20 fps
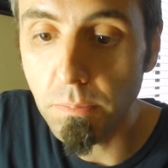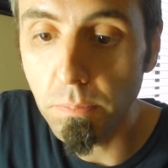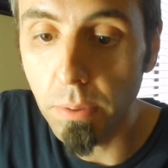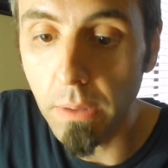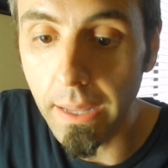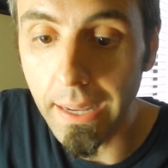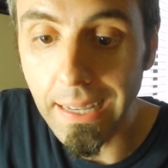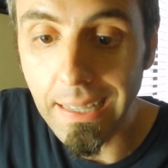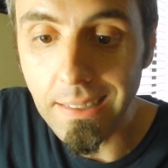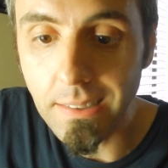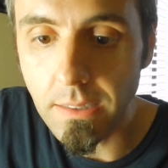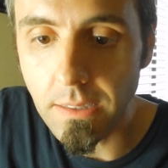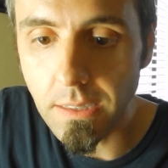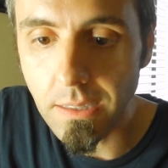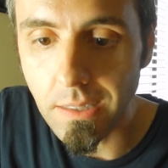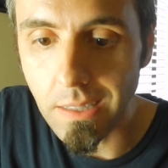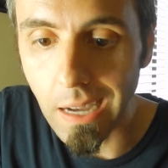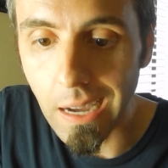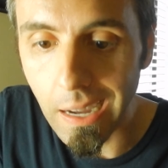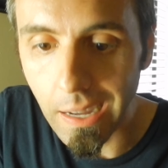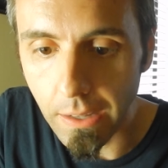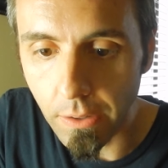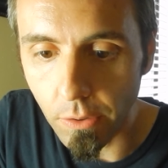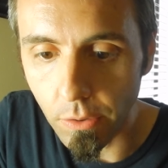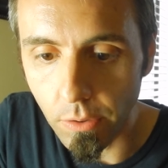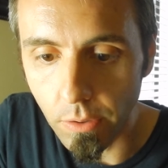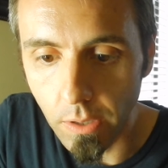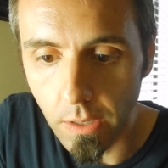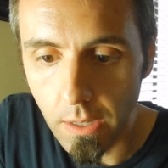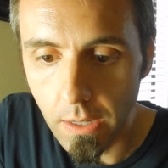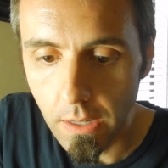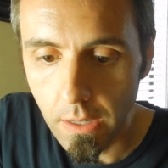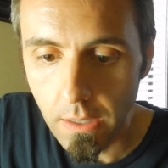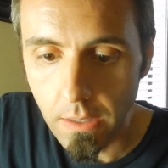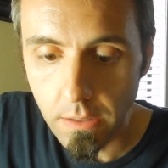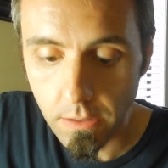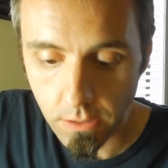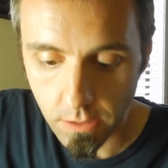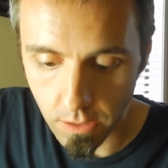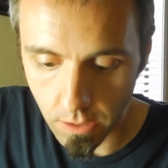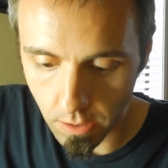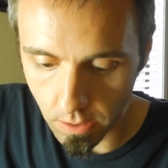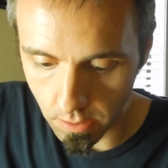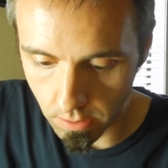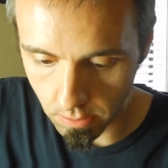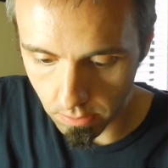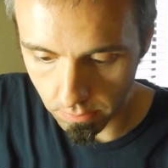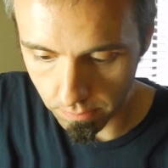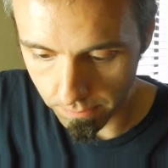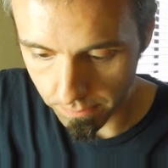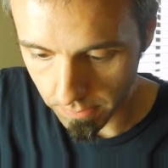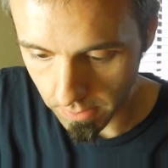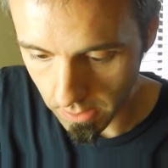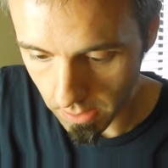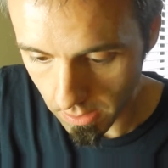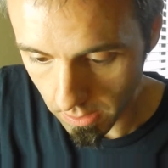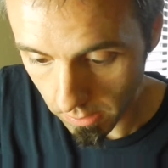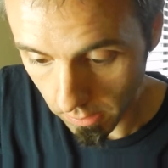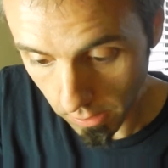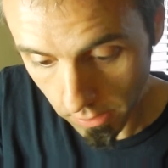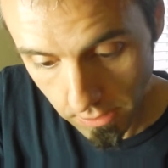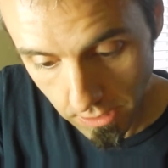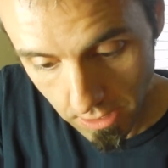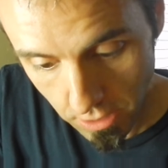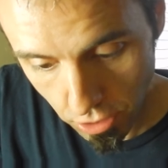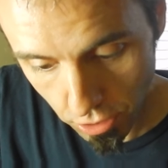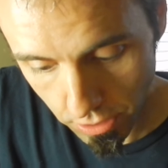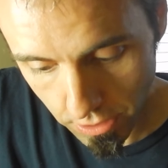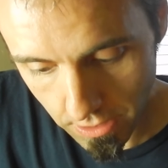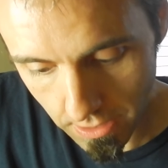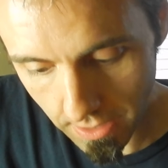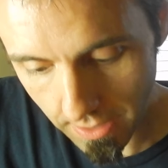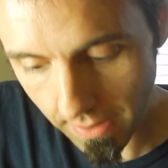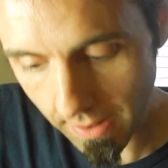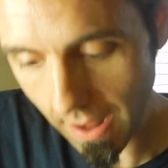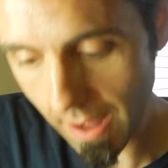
blade style. So looks interesting.